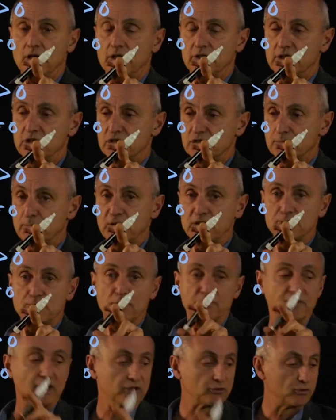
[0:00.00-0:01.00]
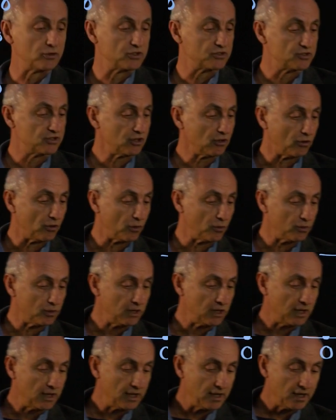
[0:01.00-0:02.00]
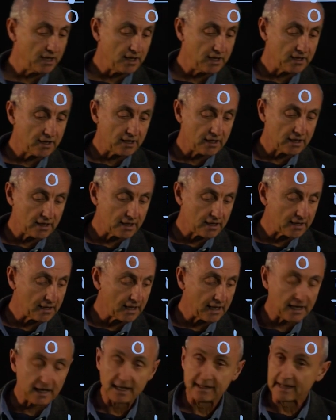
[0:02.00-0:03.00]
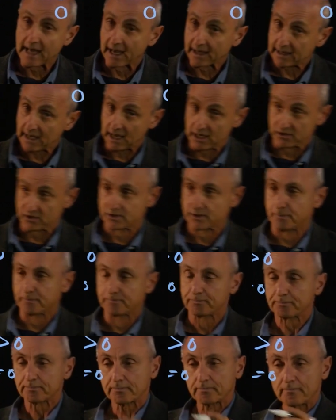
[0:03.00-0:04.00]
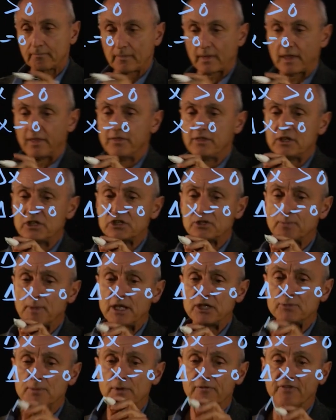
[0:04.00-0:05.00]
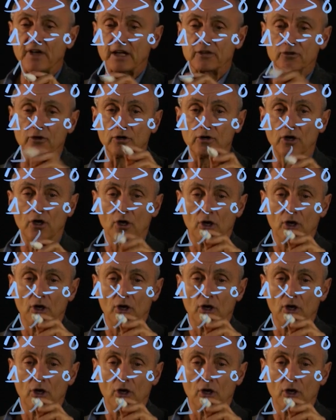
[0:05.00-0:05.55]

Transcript: The displacement vector is 0 in that case. The displacement vector